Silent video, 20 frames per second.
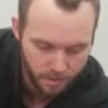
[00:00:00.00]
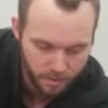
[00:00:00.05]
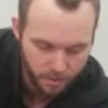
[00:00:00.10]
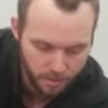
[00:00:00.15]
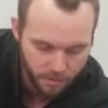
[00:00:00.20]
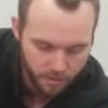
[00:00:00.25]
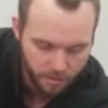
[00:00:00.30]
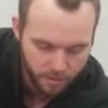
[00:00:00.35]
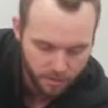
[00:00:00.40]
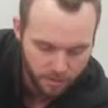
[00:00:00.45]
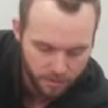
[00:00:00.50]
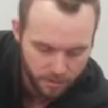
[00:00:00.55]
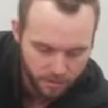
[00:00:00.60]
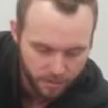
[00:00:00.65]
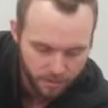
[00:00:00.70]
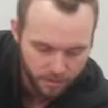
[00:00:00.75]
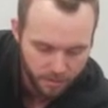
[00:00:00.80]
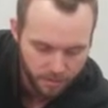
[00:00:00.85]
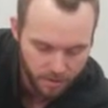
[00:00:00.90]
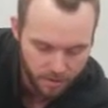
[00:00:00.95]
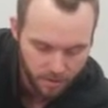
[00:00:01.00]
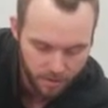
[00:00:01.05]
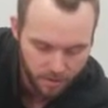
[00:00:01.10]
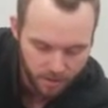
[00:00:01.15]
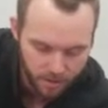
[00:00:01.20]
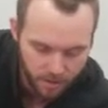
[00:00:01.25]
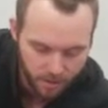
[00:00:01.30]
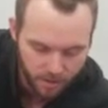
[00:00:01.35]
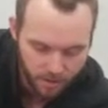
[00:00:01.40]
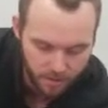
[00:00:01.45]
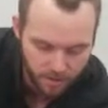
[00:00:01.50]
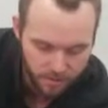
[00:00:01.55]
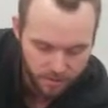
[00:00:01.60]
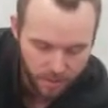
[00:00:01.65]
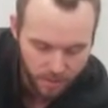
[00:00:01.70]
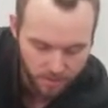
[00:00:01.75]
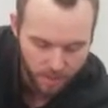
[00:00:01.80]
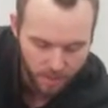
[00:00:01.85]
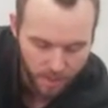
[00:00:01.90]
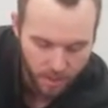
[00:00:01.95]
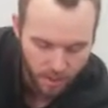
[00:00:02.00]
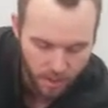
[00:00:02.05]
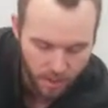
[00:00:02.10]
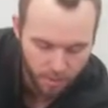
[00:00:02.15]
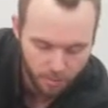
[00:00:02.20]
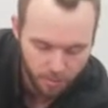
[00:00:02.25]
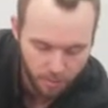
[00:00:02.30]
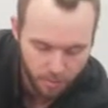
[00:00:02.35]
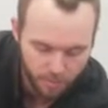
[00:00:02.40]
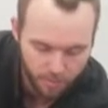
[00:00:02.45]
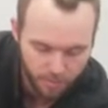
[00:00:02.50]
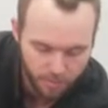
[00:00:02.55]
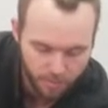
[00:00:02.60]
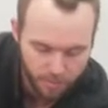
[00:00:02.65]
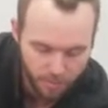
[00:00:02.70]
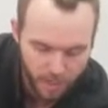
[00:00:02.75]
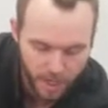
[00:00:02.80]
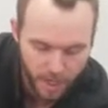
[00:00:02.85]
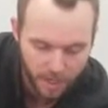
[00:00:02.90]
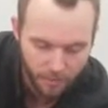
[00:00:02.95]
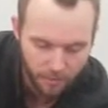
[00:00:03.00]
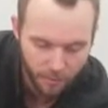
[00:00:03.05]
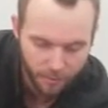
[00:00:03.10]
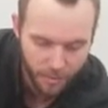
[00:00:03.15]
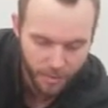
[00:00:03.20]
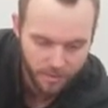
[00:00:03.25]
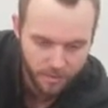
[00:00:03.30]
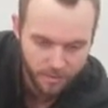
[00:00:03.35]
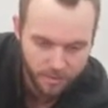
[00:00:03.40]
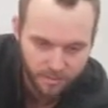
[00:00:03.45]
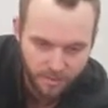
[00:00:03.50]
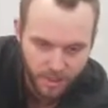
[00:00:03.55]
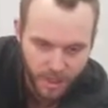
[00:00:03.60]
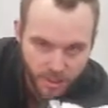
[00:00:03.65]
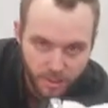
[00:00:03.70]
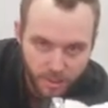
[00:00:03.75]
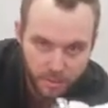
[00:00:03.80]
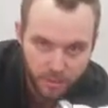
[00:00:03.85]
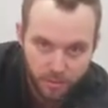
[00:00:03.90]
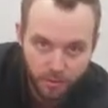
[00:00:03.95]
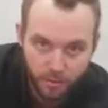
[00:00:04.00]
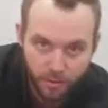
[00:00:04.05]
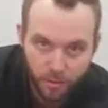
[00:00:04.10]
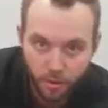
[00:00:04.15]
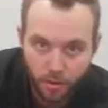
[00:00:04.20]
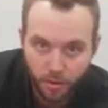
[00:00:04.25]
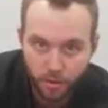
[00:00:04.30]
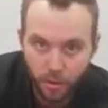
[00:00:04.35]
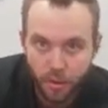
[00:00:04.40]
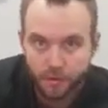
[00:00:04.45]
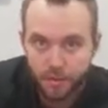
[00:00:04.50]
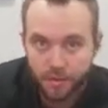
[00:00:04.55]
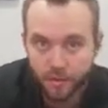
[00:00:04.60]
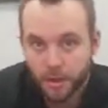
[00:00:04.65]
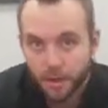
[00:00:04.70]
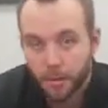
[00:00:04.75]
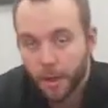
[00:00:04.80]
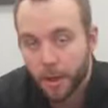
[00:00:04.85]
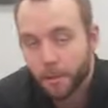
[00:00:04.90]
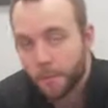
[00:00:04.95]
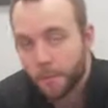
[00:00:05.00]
So this is eccentric elbow and wrist flexion for golfer's elbow.